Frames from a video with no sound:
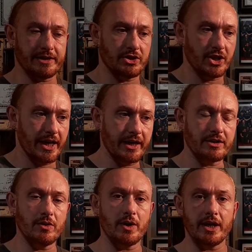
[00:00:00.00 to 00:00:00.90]
as a genetic
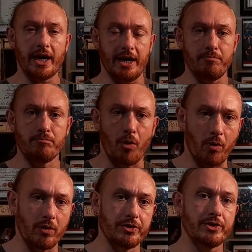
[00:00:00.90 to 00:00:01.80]
duty, a
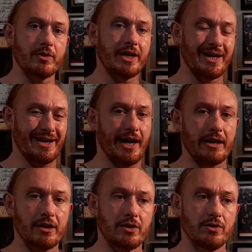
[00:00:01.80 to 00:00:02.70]
moral duty, an
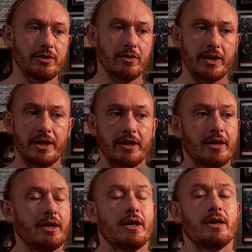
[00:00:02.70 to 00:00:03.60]
ethical duty,
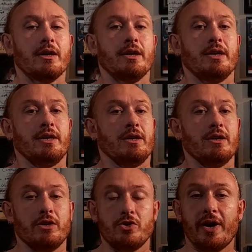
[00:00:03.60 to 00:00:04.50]

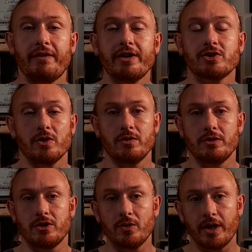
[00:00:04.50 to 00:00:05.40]
you have a
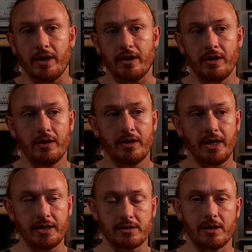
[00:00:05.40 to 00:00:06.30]
certain duty
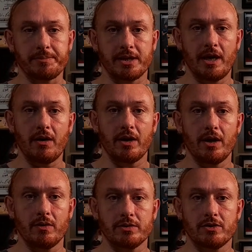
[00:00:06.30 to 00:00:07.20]
in some
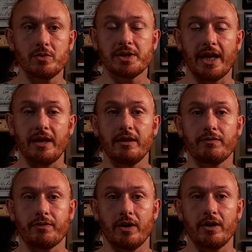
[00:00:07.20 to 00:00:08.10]
scenarios to stand in
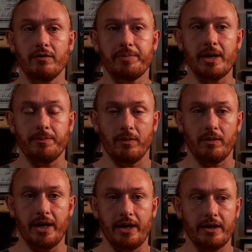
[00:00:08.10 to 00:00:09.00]
front of
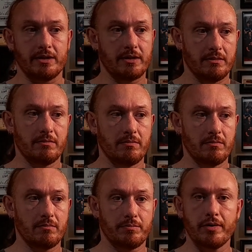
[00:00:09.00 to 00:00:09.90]
people and
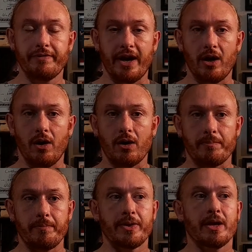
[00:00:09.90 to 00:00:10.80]
prevent harm.